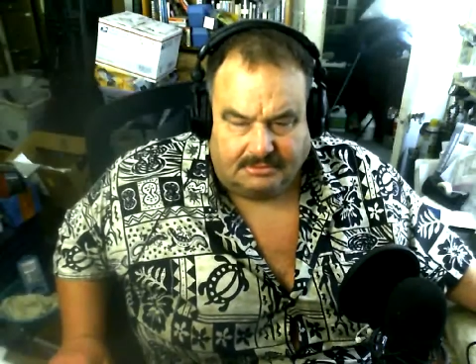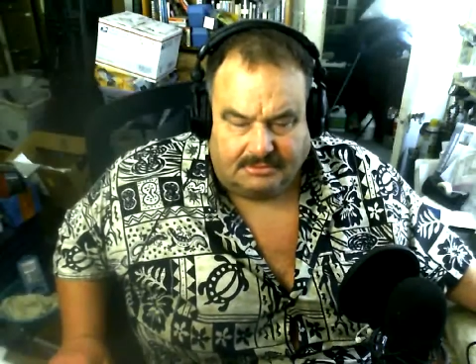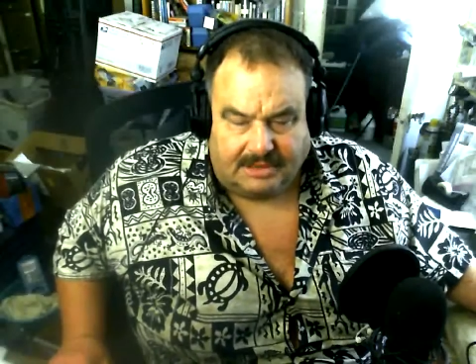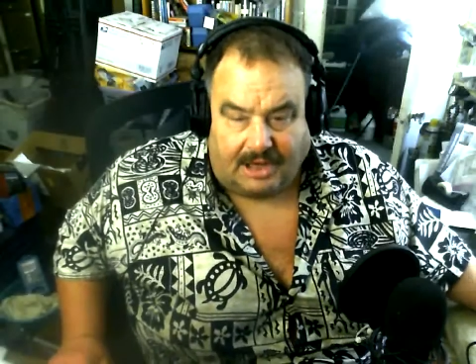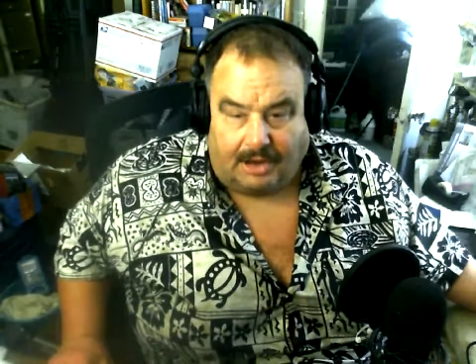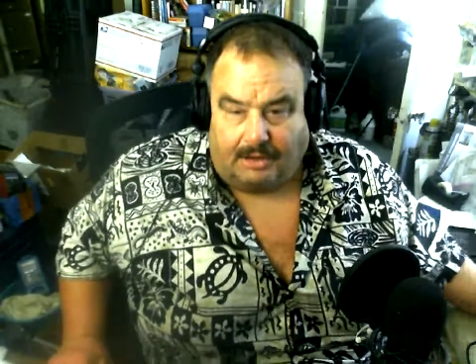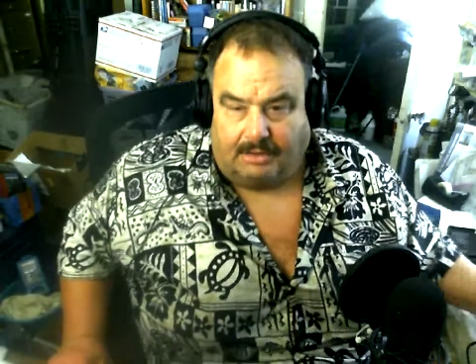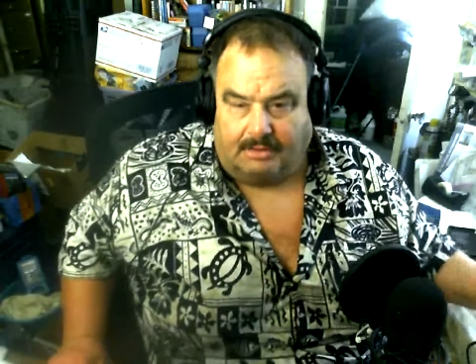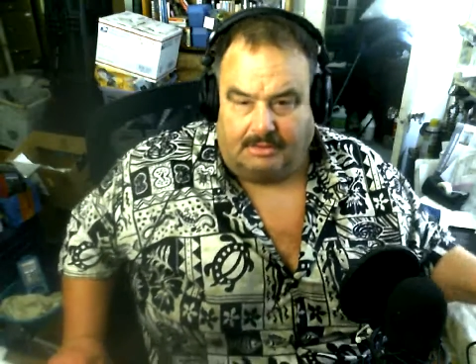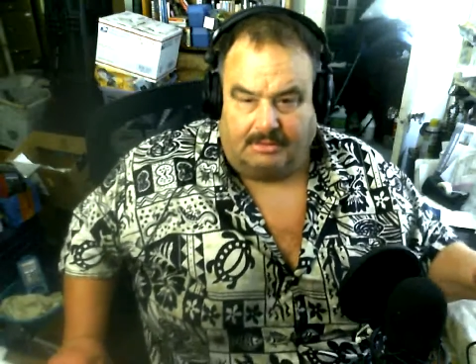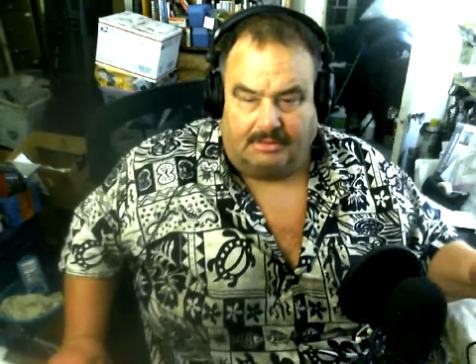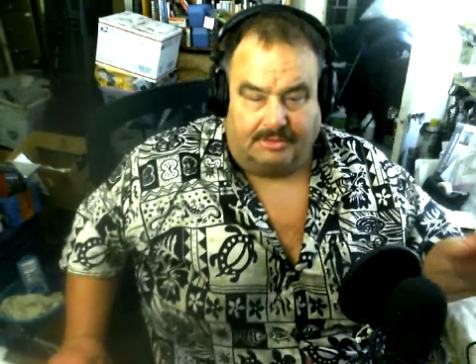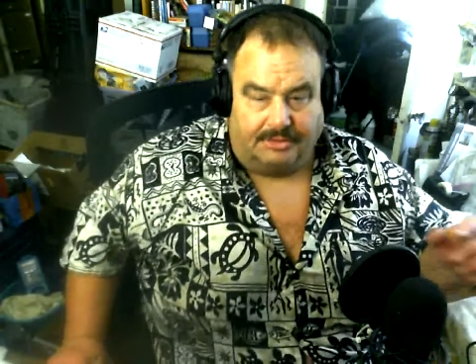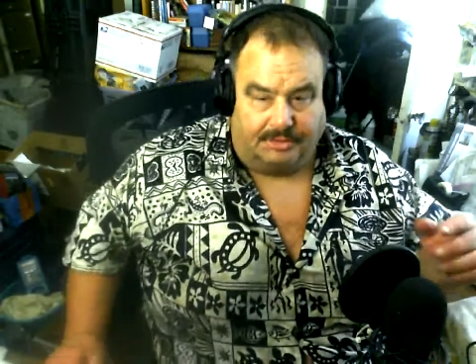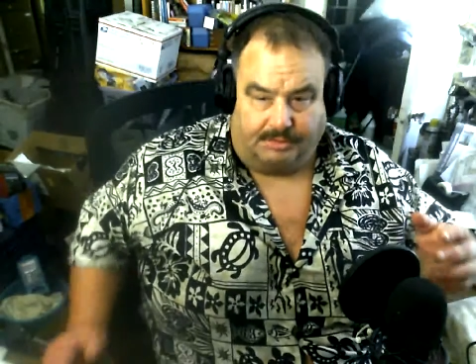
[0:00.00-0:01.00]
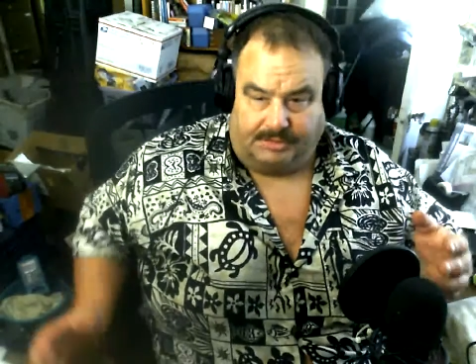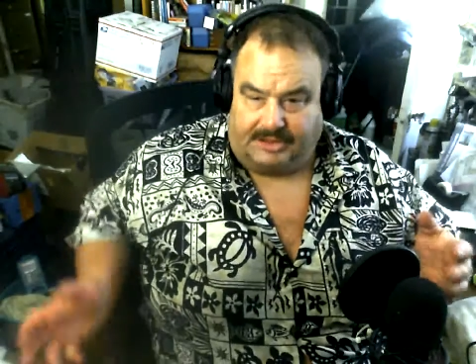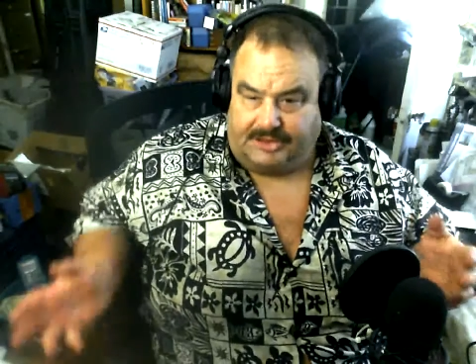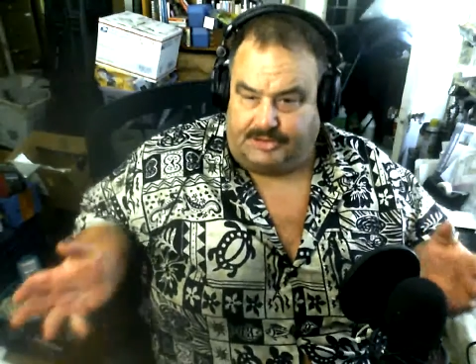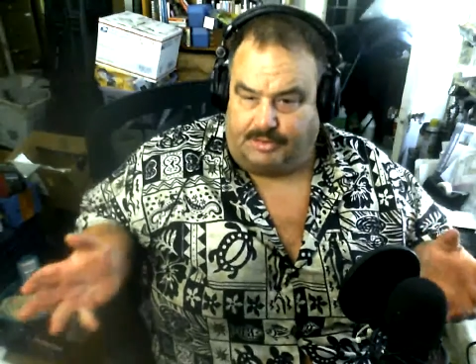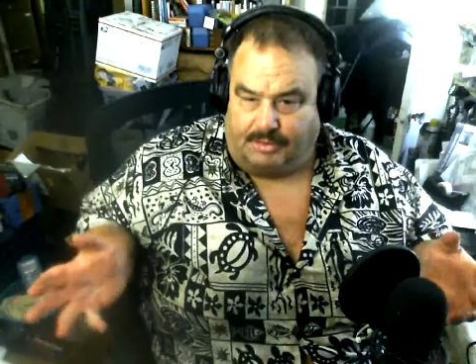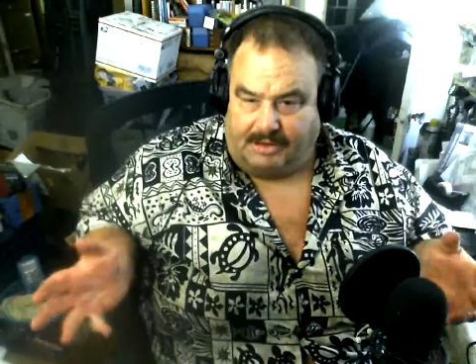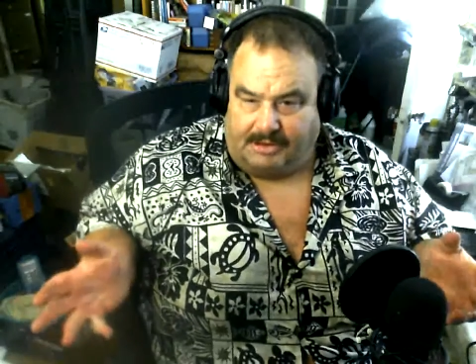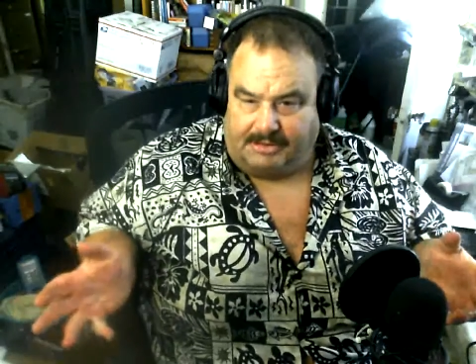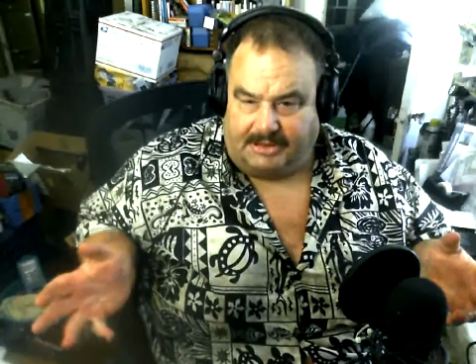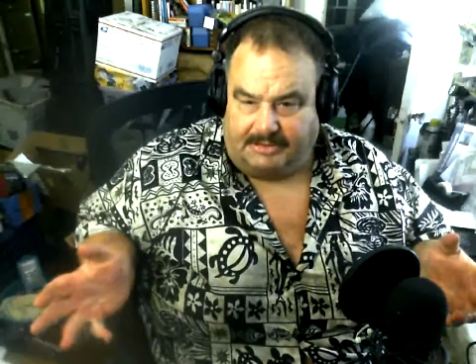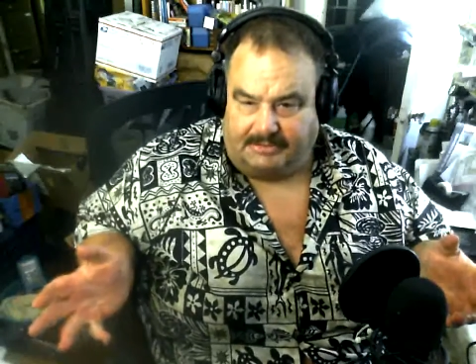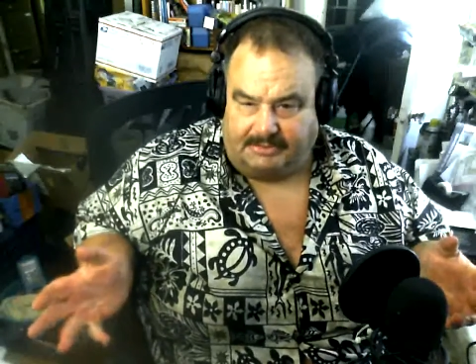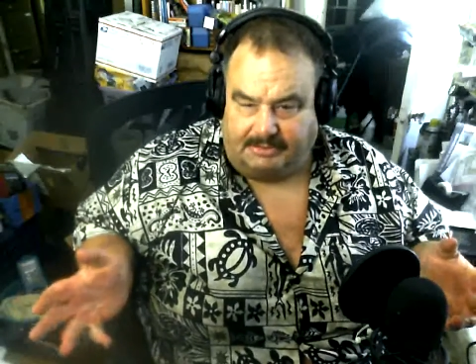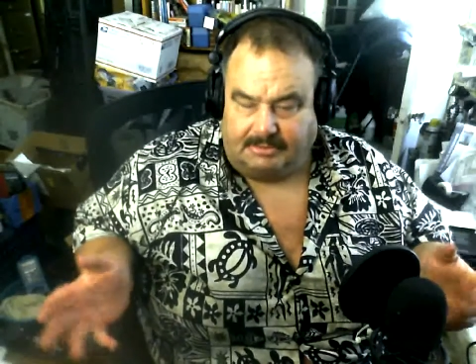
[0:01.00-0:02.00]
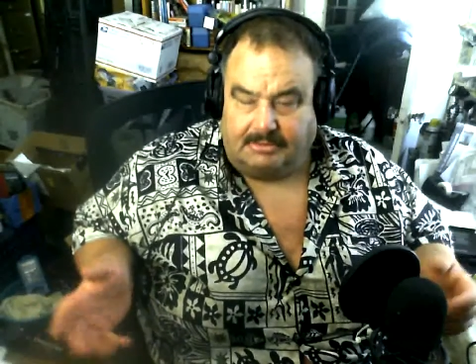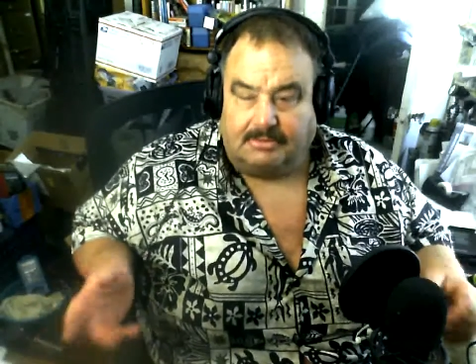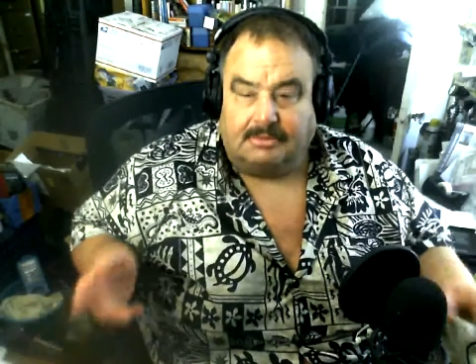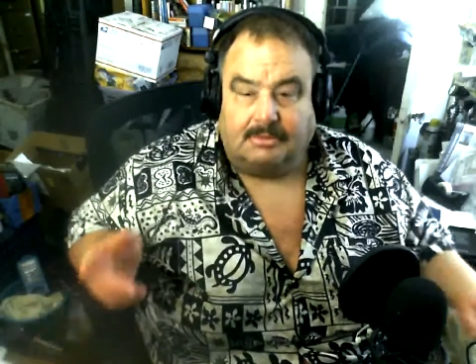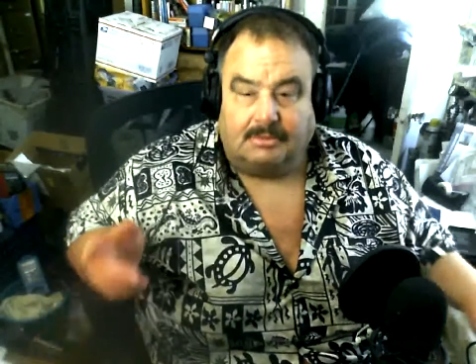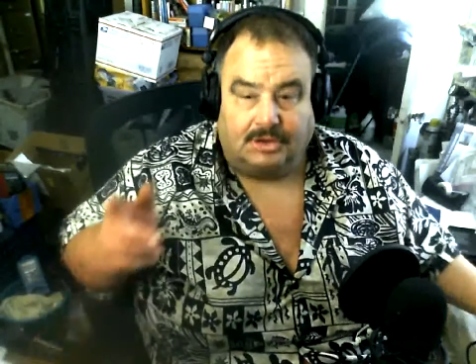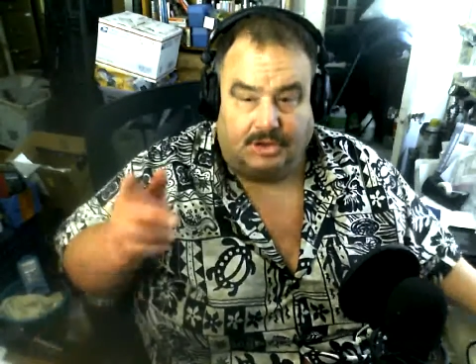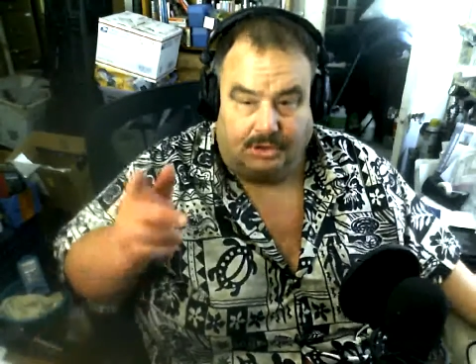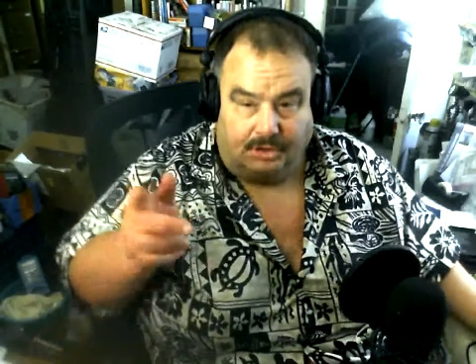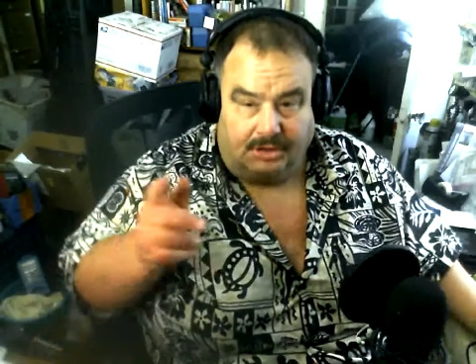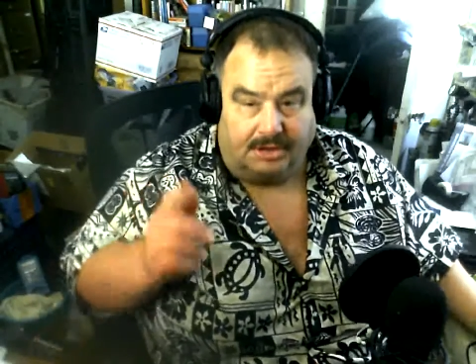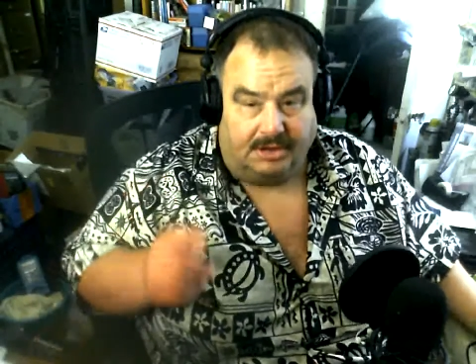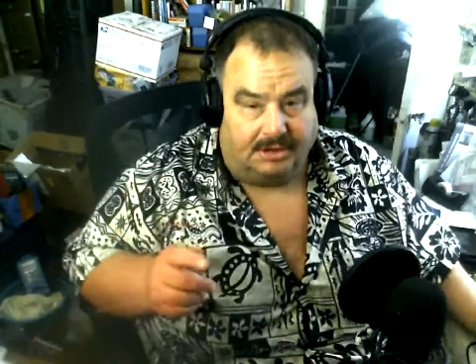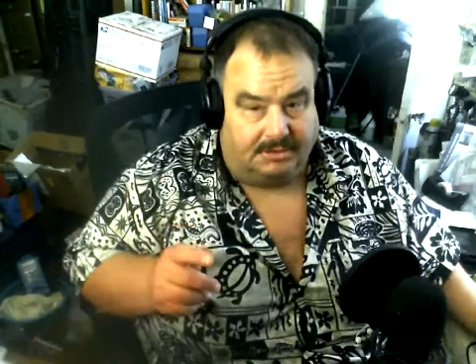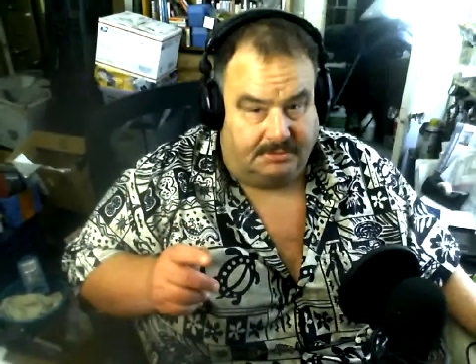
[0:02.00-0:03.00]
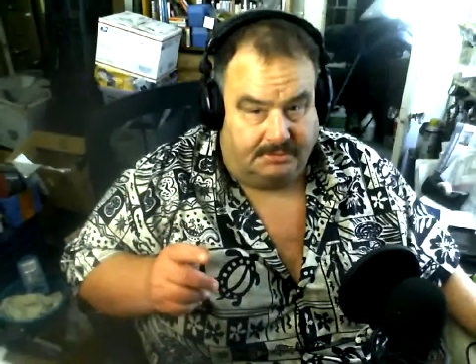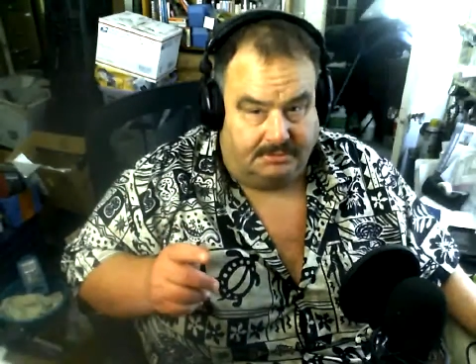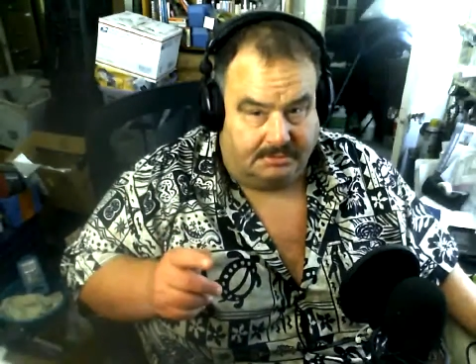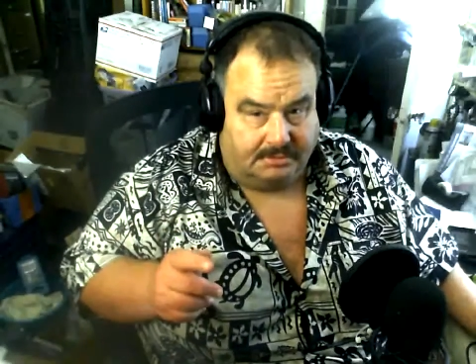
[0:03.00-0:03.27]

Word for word: Now, the rich women could,